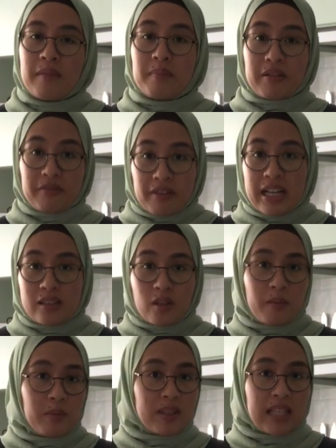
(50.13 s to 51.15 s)
But fret
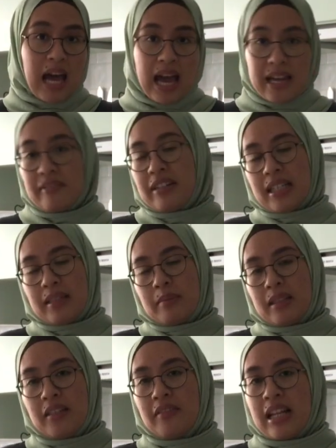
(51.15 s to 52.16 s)
not, because I really
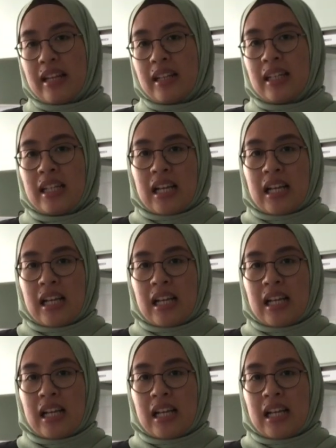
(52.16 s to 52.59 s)
believe that